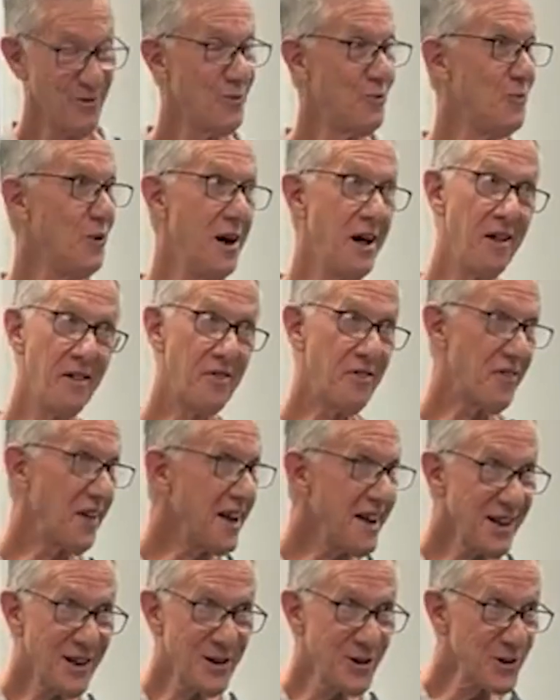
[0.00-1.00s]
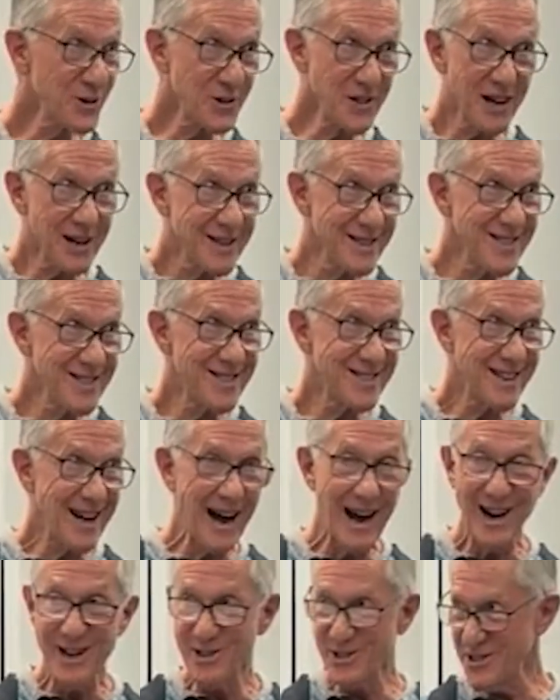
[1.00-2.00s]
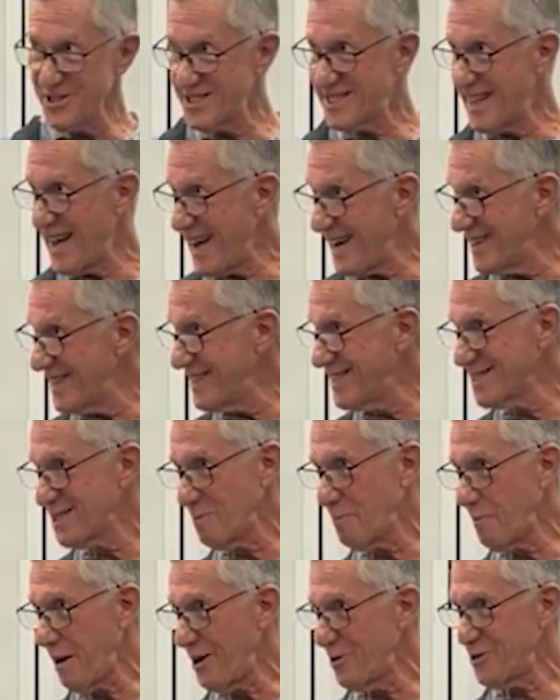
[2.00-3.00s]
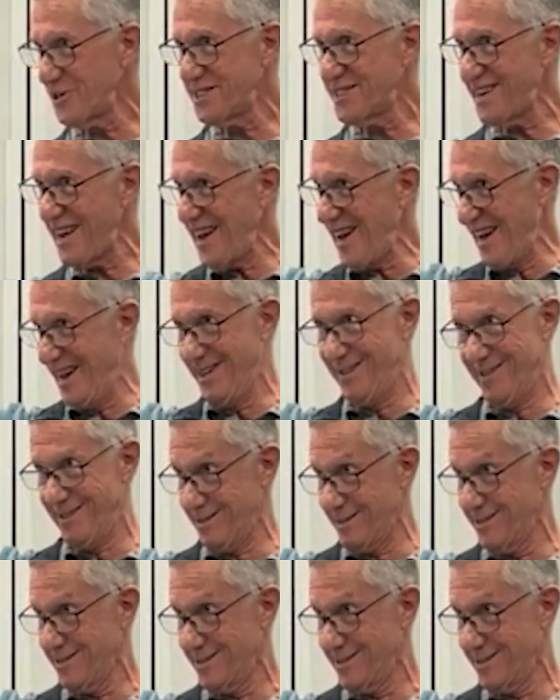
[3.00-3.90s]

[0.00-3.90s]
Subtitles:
Well, thank your lucky stars, that is about to end.